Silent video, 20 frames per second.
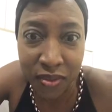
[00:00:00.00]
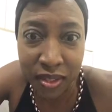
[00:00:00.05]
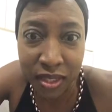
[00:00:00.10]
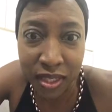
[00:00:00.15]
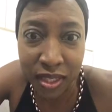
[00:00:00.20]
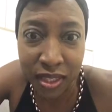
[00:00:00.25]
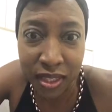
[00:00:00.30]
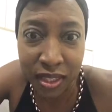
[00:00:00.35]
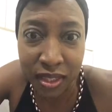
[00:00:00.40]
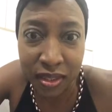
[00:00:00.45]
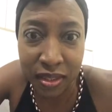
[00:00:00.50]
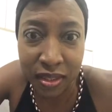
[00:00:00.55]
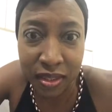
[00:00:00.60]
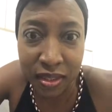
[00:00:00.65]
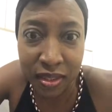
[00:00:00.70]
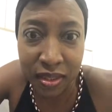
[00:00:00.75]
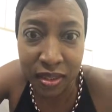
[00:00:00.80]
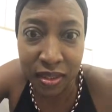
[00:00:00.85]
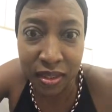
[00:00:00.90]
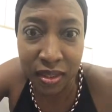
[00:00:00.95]

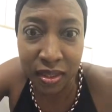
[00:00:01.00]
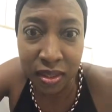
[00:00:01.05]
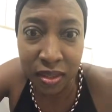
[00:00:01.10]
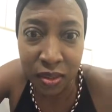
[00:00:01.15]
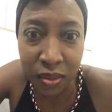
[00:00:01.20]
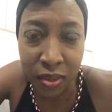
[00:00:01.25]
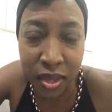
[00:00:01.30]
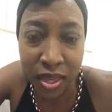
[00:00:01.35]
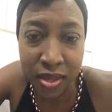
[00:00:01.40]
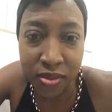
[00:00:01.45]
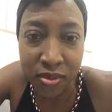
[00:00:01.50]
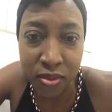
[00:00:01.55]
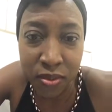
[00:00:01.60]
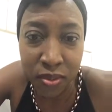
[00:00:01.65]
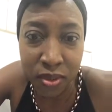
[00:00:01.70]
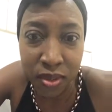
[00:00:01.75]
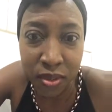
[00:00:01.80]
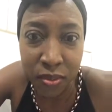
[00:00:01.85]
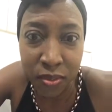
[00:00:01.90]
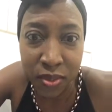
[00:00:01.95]
here? Okay, so
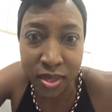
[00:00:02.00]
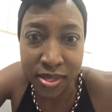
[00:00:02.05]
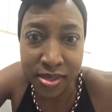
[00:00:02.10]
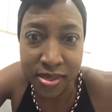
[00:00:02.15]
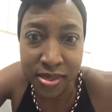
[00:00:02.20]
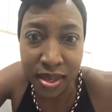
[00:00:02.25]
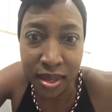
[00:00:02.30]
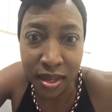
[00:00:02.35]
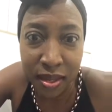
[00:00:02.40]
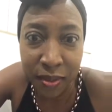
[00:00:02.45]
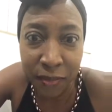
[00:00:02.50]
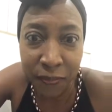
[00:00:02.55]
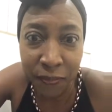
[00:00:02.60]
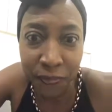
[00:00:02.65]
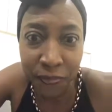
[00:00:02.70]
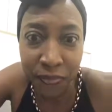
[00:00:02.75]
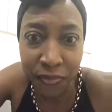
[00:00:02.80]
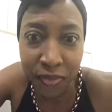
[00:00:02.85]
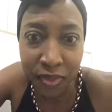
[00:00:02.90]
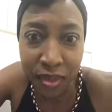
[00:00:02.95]
Larissa.
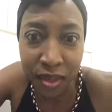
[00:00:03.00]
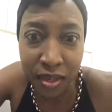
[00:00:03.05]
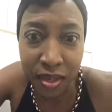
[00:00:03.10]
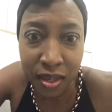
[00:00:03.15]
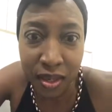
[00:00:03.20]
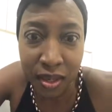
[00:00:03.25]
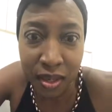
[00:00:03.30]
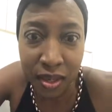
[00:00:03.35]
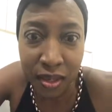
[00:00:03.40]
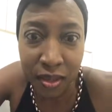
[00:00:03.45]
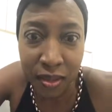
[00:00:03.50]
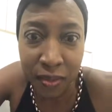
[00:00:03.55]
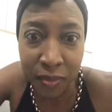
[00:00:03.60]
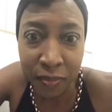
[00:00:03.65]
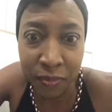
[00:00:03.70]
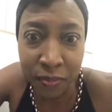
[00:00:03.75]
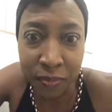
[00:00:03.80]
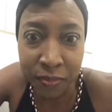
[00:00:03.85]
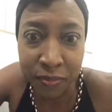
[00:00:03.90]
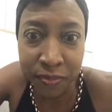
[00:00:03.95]

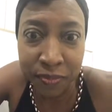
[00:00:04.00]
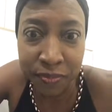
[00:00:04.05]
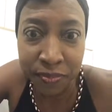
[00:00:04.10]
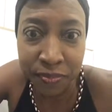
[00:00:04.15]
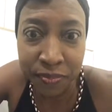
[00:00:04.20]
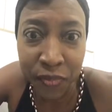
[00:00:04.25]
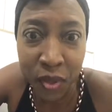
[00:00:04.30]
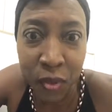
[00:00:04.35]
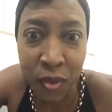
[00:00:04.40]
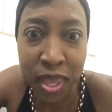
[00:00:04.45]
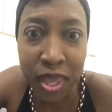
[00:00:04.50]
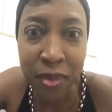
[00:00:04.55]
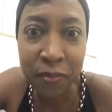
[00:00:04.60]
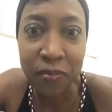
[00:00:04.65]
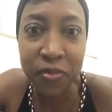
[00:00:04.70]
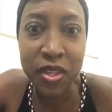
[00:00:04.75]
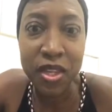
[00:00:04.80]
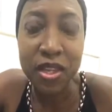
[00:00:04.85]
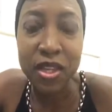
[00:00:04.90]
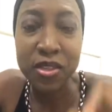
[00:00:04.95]
Okay,
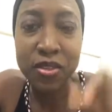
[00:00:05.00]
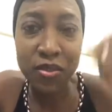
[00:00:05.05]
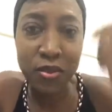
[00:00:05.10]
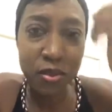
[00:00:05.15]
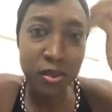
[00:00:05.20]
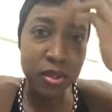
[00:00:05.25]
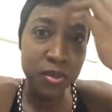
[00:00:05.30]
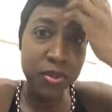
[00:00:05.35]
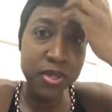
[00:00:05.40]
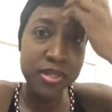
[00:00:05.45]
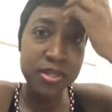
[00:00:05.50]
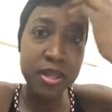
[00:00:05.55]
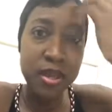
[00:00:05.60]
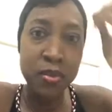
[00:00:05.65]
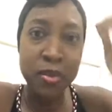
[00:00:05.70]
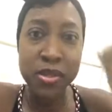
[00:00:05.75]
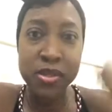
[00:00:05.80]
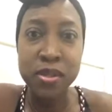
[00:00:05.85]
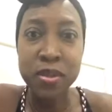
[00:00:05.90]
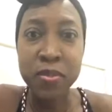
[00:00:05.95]
so Larissa
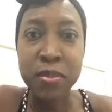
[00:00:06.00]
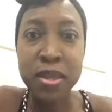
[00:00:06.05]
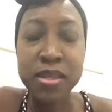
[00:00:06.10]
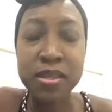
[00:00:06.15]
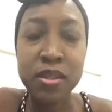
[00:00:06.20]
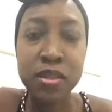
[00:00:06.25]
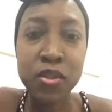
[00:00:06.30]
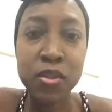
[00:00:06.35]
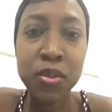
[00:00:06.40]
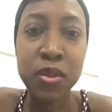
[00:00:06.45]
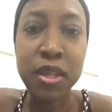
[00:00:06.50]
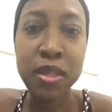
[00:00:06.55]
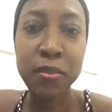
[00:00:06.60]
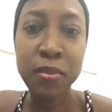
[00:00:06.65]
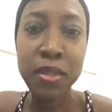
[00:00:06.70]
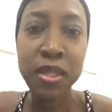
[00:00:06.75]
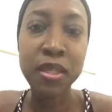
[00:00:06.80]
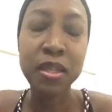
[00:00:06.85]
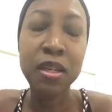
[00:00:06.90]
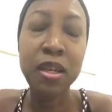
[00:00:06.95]
wants a message. So let
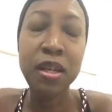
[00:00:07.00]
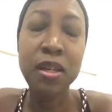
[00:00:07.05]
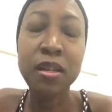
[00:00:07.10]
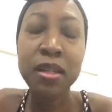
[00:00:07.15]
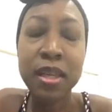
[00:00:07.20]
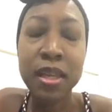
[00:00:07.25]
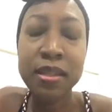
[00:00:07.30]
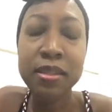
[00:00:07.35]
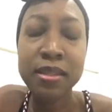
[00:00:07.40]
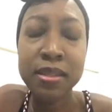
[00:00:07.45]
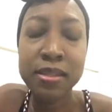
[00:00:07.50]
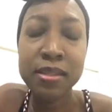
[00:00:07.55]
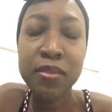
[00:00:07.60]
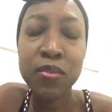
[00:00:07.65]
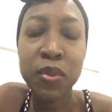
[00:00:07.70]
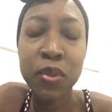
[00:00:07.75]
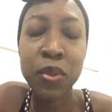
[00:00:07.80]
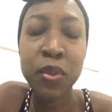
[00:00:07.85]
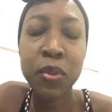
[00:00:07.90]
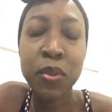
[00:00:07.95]
me get this
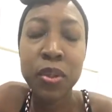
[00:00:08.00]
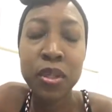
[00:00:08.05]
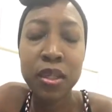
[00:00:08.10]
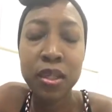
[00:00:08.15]
for you.